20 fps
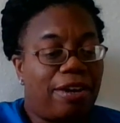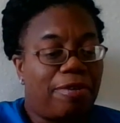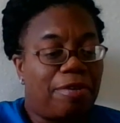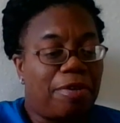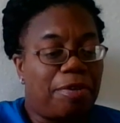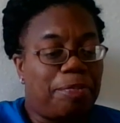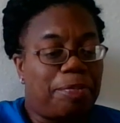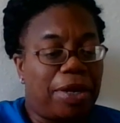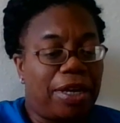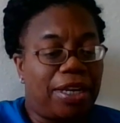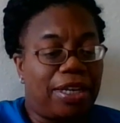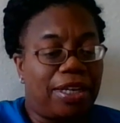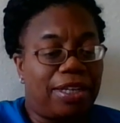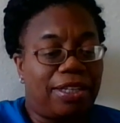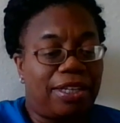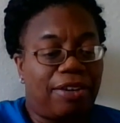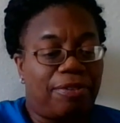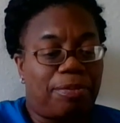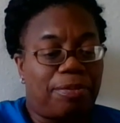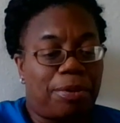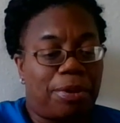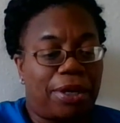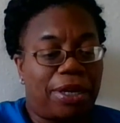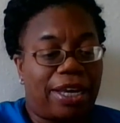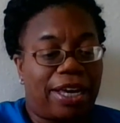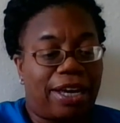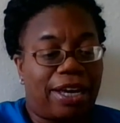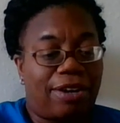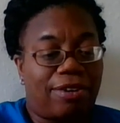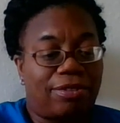repeatedly point
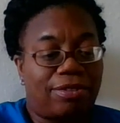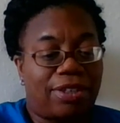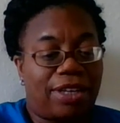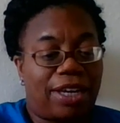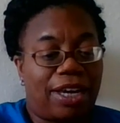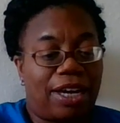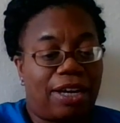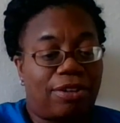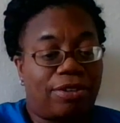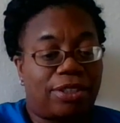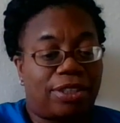out how